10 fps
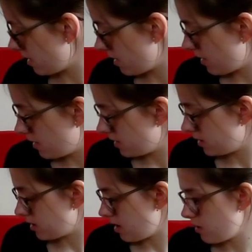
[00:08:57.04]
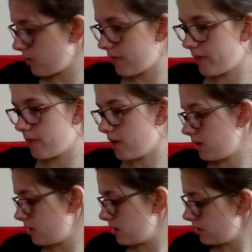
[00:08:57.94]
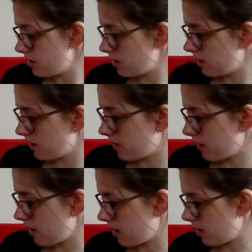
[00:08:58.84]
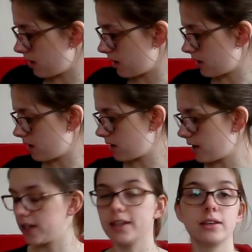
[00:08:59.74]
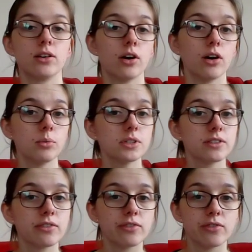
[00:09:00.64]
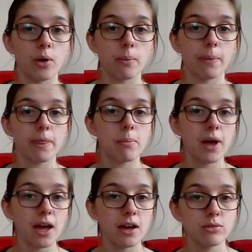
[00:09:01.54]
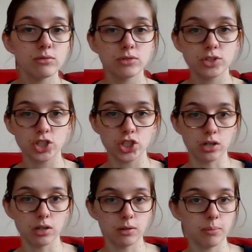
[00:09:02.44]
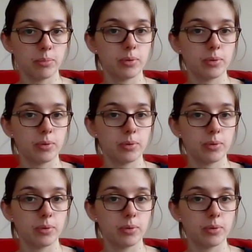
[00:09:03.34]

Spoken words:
So another thing I got was from the Pound shop.